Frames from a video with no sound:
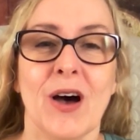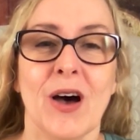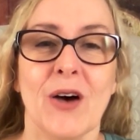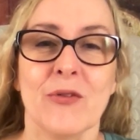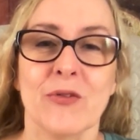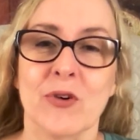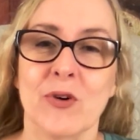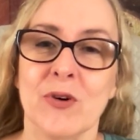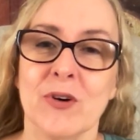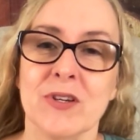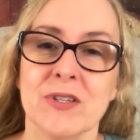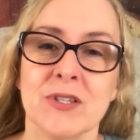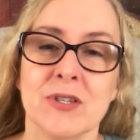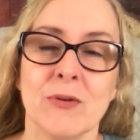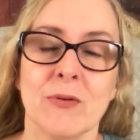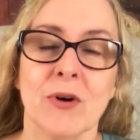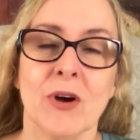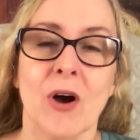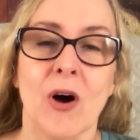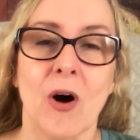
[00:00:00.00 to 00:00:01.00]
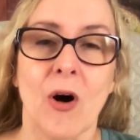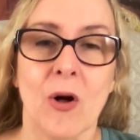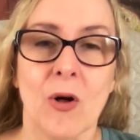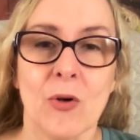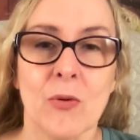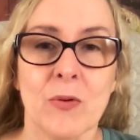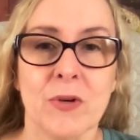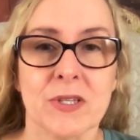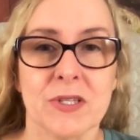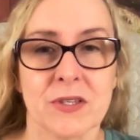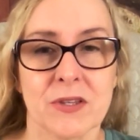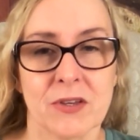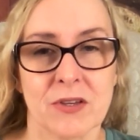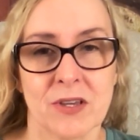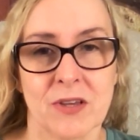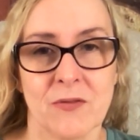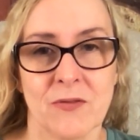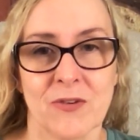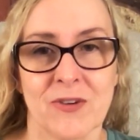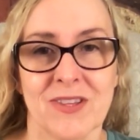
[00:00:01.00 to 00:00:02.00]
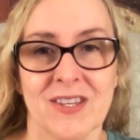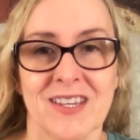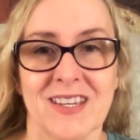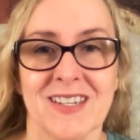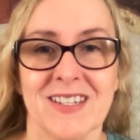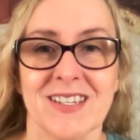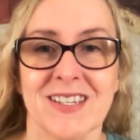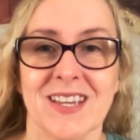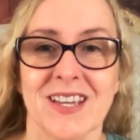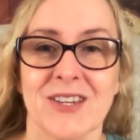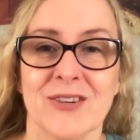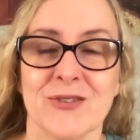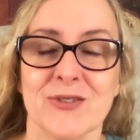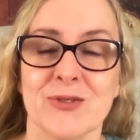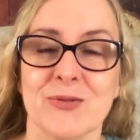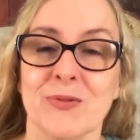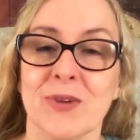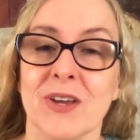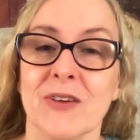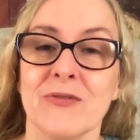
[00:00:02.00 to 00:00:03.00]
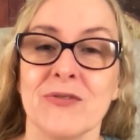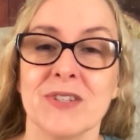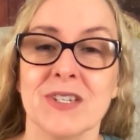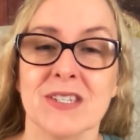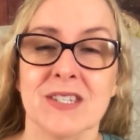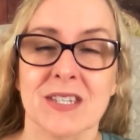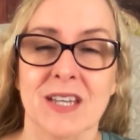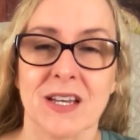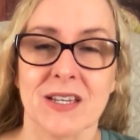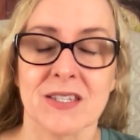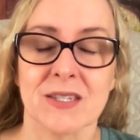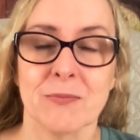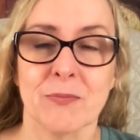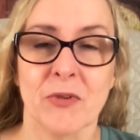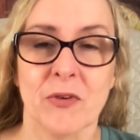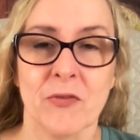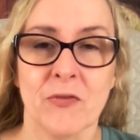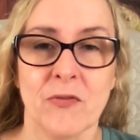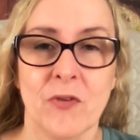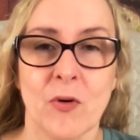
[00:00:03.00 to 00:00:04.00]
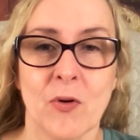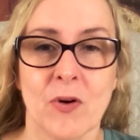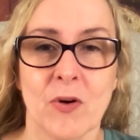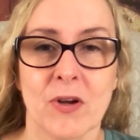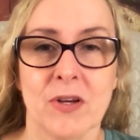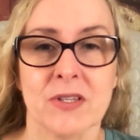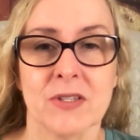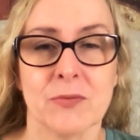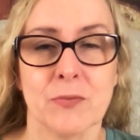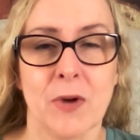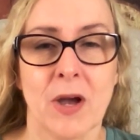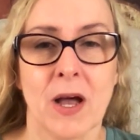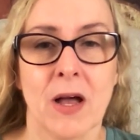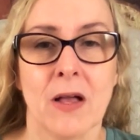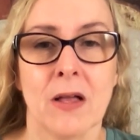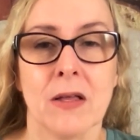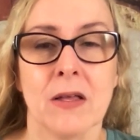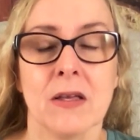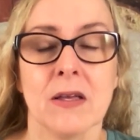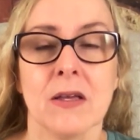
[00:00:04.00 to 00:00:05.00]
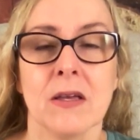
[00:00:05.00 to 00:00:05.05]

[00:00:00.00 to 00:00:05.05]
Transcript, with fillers: Of course, you are always looking for the indicators we have discussed before as well